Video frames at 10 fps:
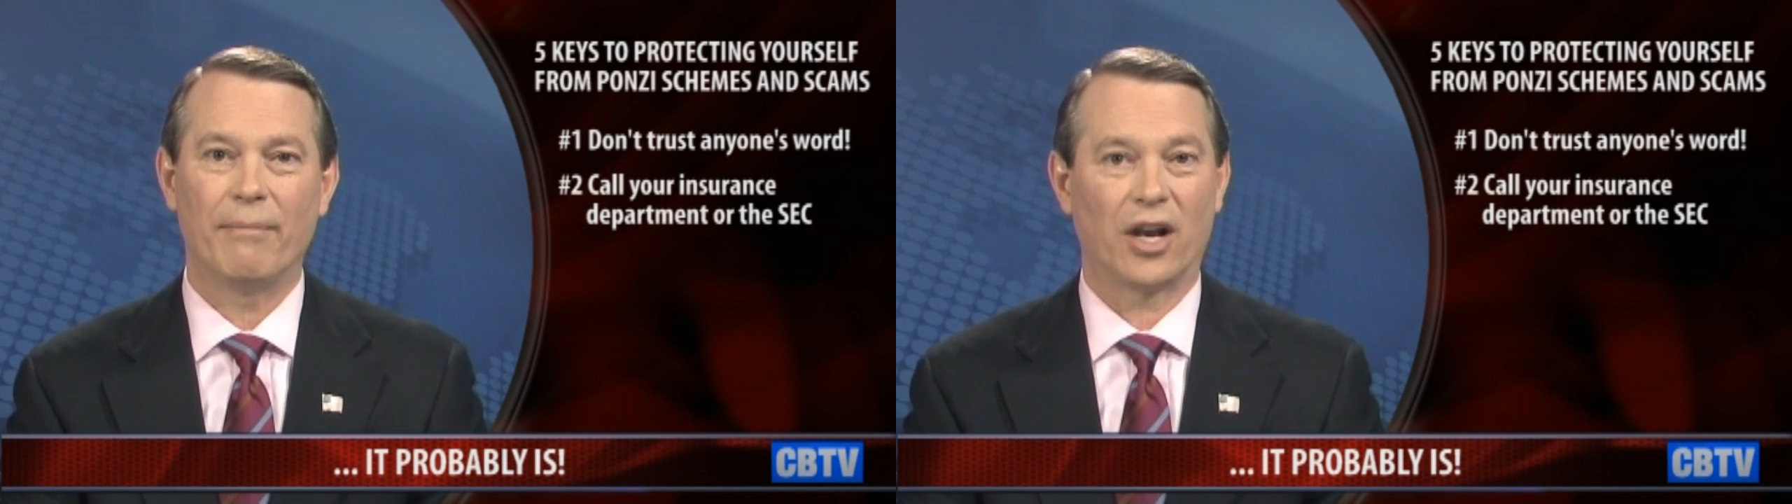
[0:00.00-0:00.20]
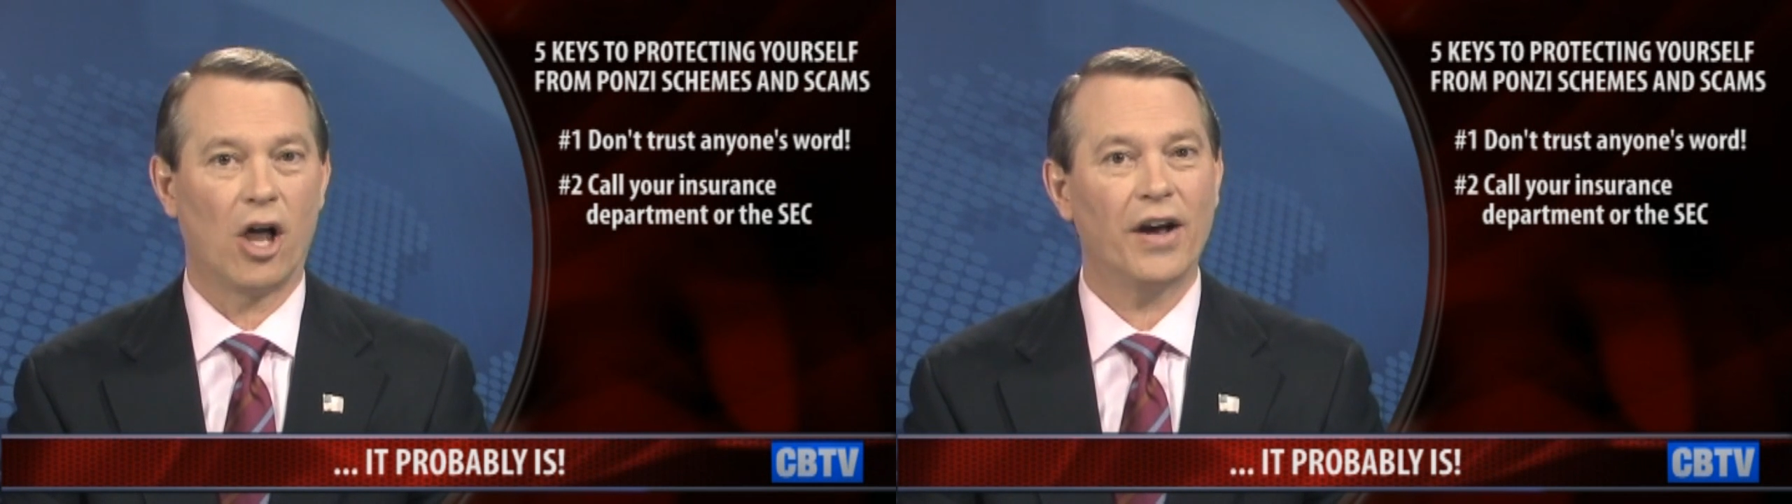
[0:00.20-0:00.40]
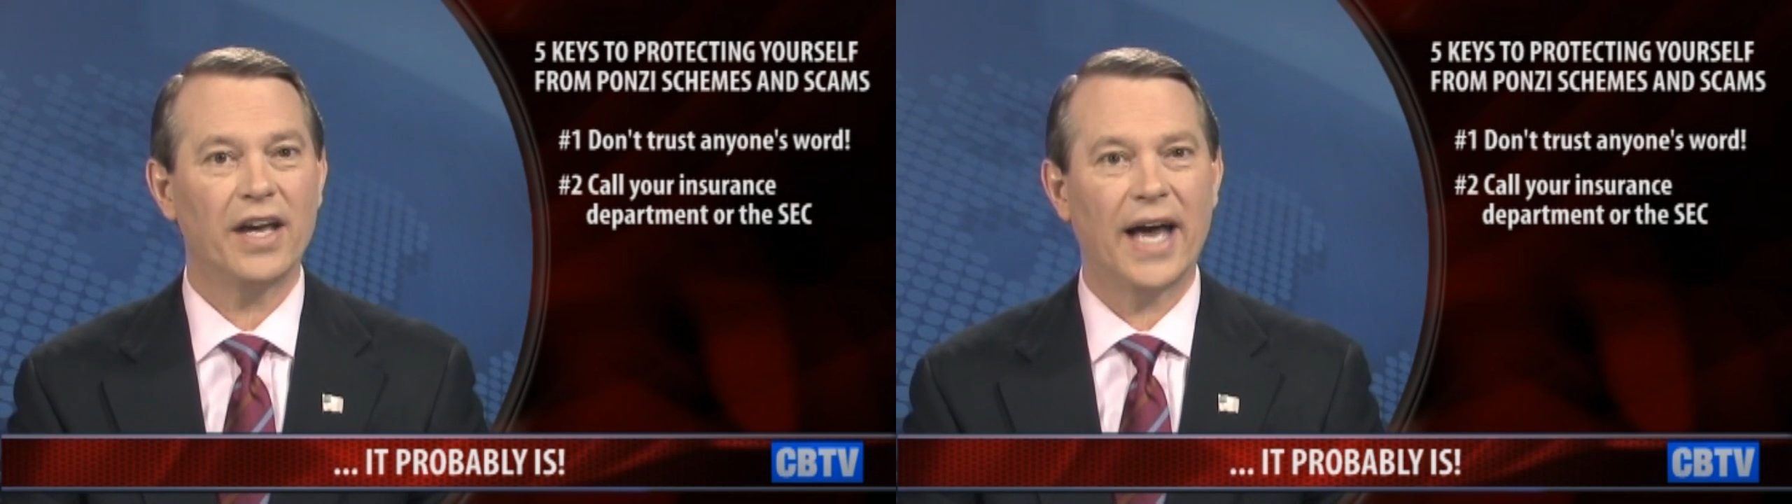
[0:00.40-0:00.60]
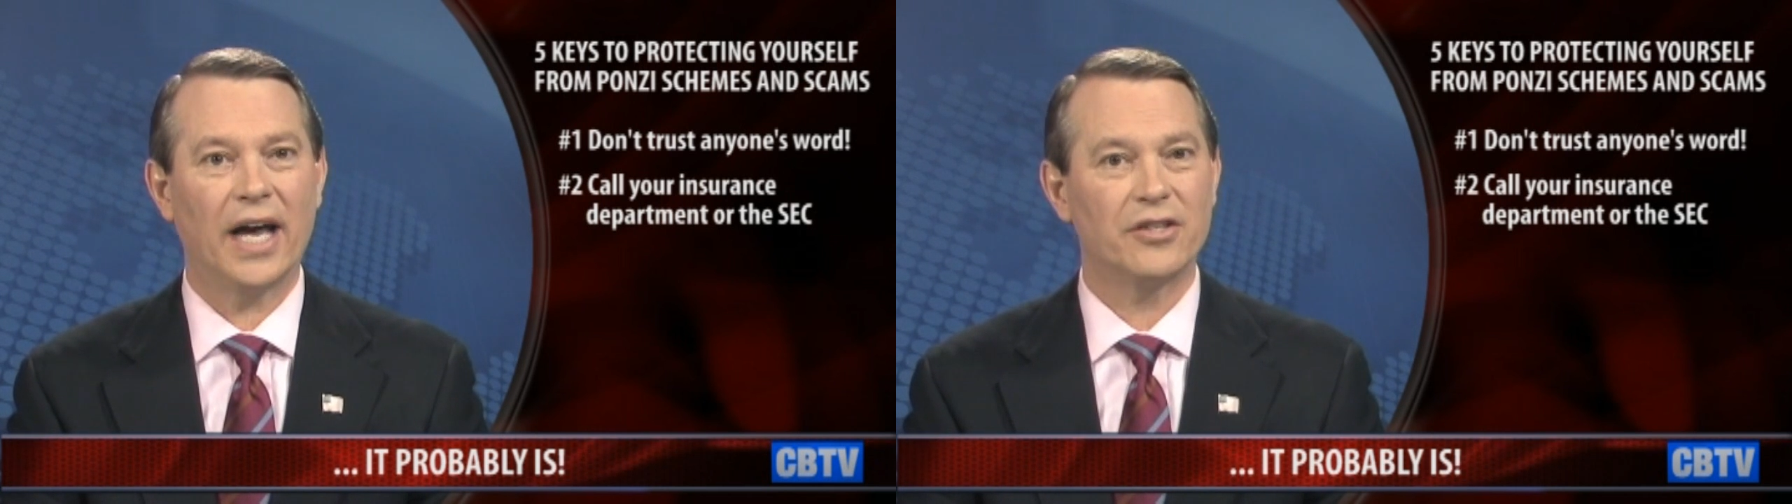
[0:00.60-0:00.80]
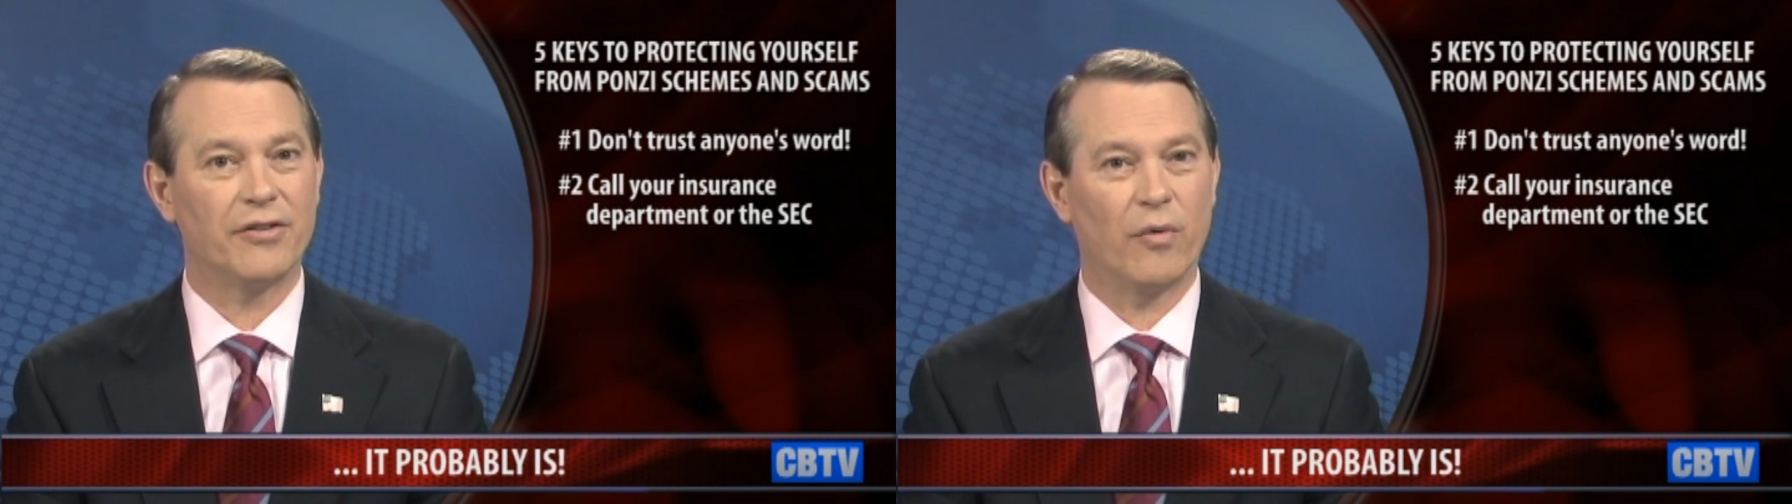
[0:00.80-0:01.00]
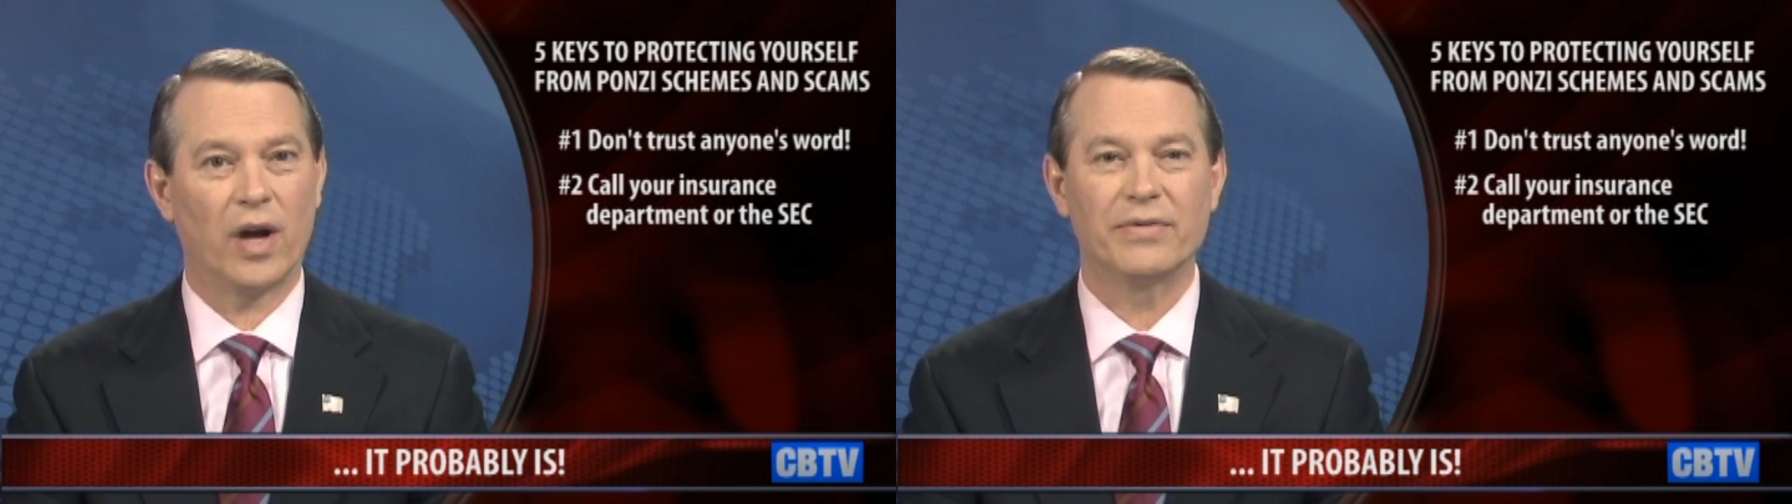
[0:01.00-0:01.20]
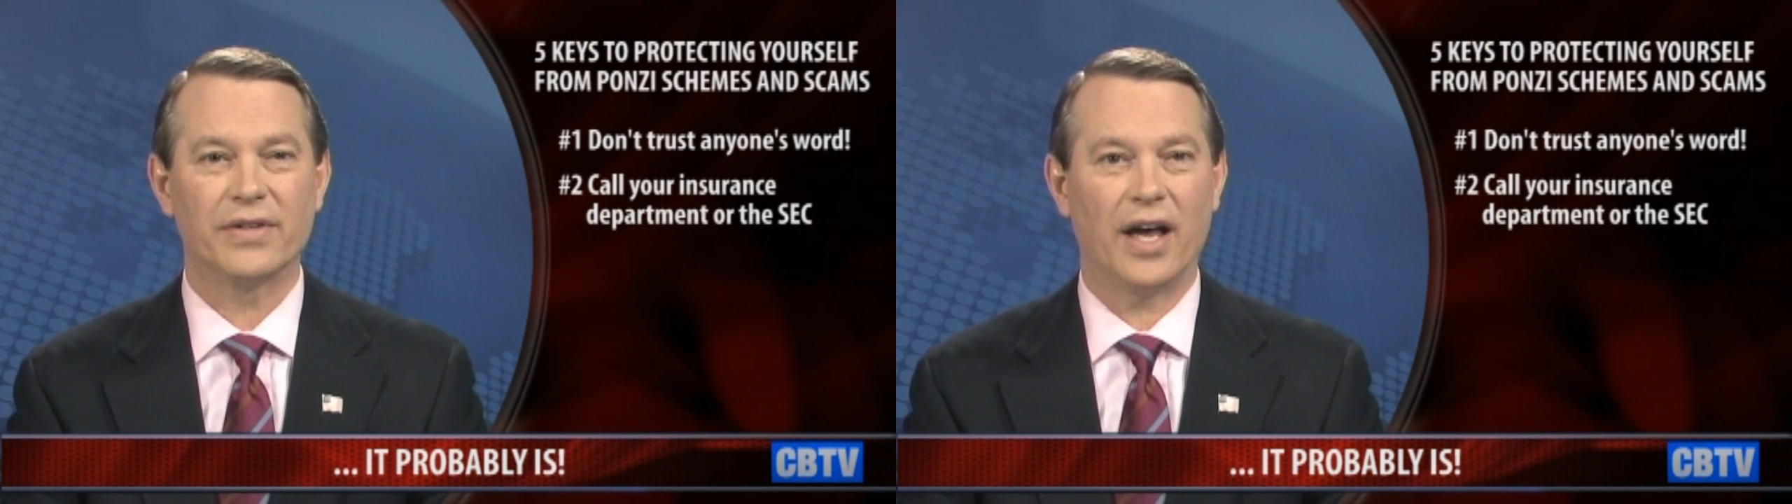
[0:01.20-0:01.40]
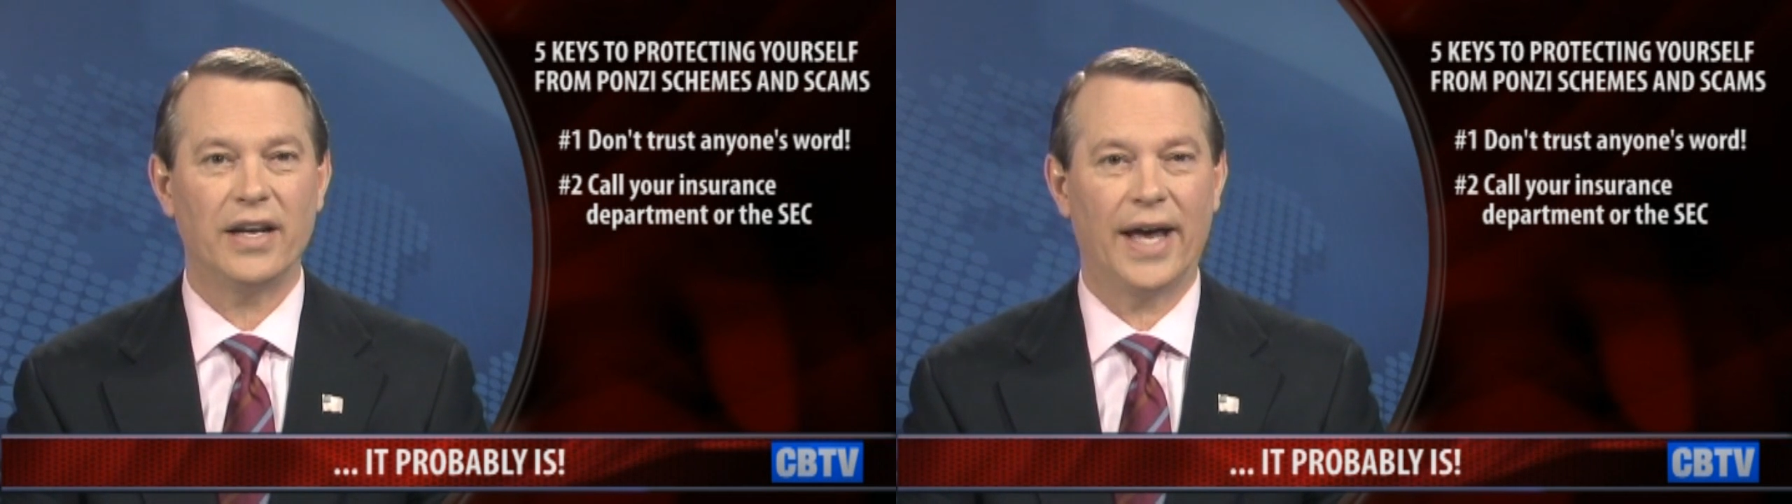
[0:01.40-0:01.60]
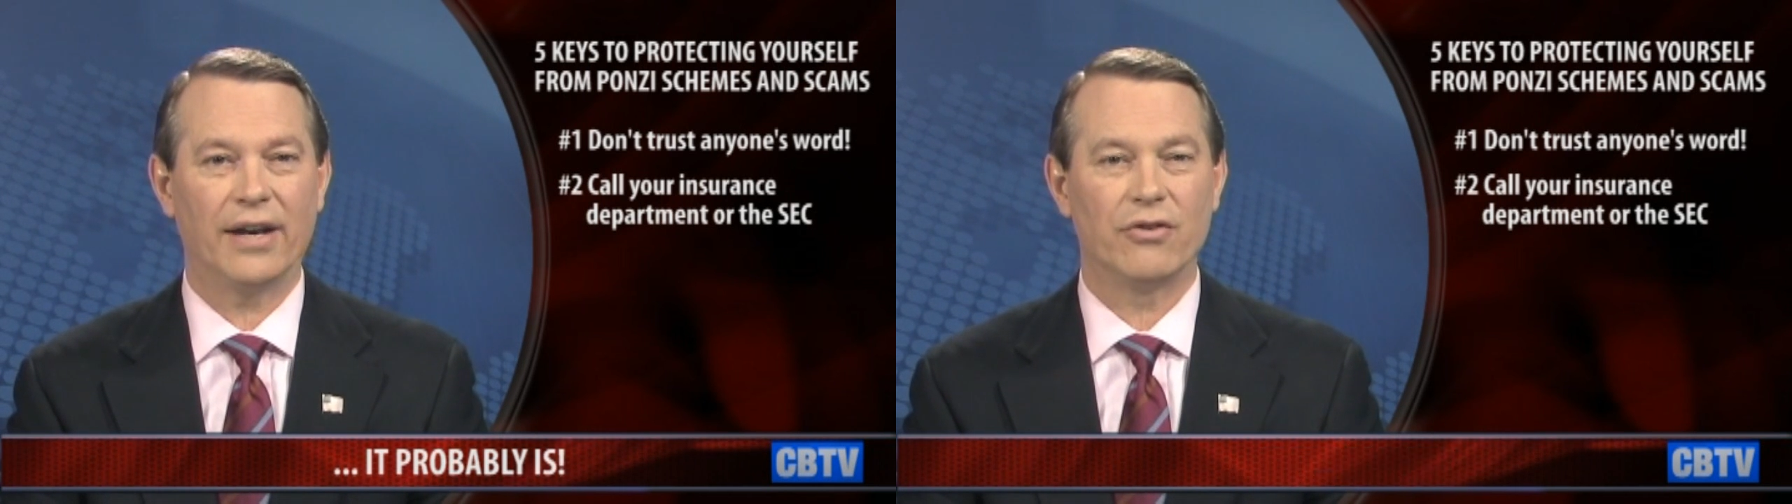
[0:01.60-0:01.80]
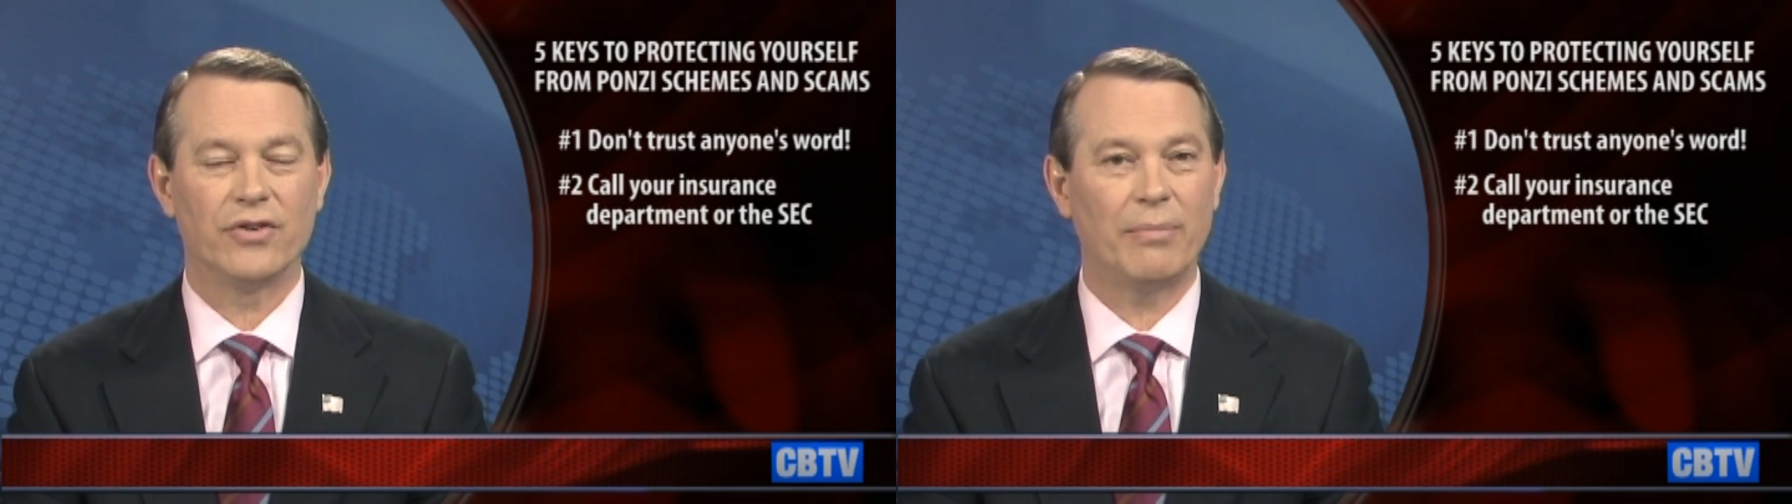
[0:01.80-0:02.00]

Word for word: by logging on to their website at